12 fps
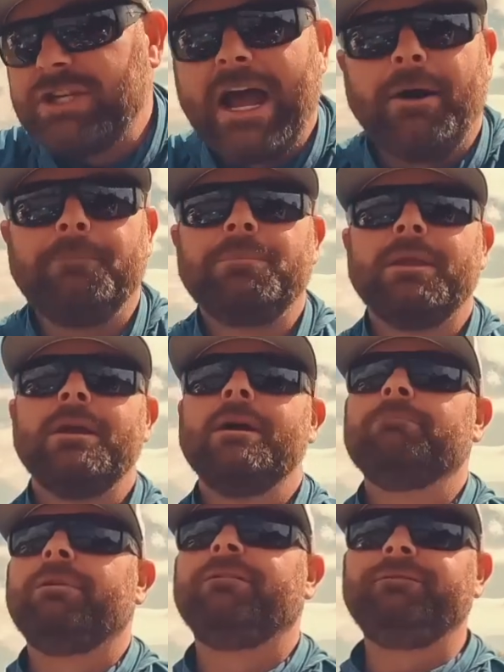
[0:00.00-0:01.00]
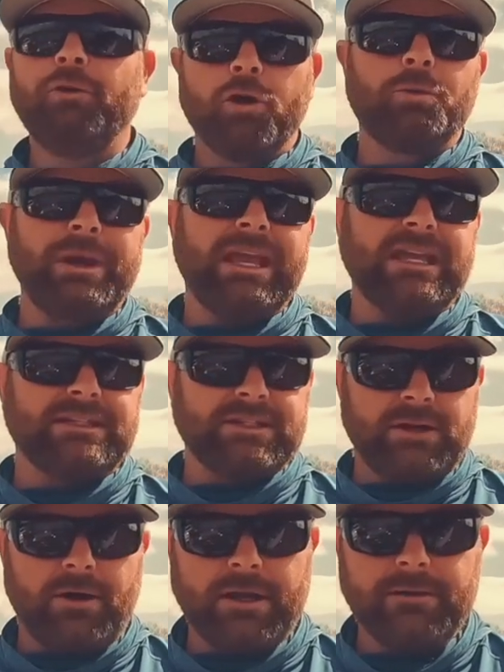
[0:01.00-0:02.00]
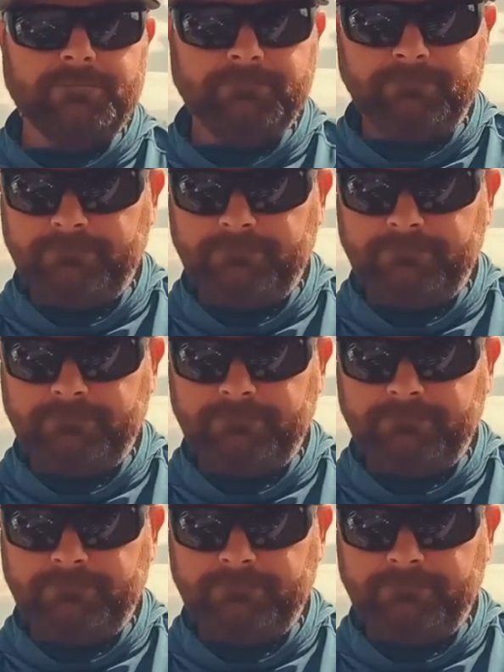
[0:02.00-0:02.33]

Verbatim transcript: Now, before we get started,